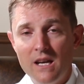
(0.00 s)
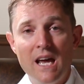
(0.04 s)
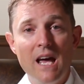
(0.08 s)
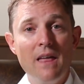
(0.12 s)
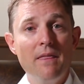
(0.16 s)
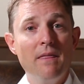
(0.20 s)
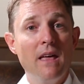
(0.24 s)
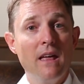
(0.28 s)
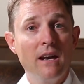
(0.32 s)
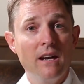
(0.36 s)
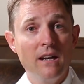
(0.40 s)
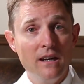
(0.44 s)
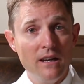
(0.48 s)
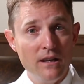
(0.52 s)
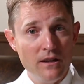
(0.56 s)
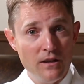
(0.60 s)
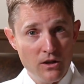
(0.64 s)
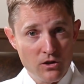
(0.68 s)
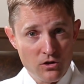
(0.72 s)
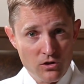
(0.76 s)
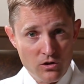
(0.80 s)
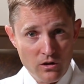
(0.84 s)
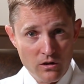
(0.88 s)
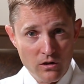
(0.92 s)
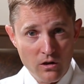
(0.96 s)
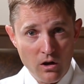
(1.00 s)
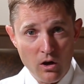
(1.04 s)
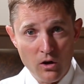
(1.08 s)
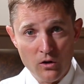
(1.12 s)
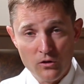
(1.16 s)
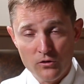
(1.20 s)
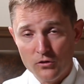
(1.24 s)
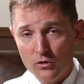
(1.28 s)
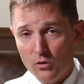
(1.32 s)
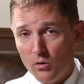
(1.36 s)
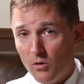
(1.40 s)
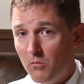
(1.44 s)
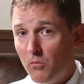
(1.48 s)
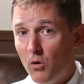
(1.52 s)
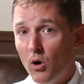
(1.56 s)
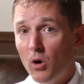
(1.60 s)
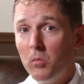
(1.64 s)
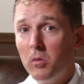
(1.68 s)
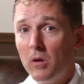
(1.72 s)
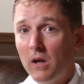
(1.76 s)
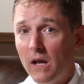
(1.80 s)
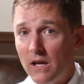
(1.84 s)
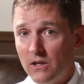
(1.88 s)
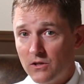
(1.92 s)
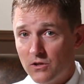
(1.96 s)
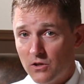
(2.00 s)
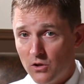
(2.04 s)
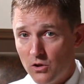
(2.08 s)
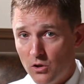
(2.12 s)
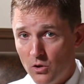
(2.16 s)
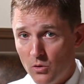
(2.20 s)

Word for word: And then, in addition, also immobilizing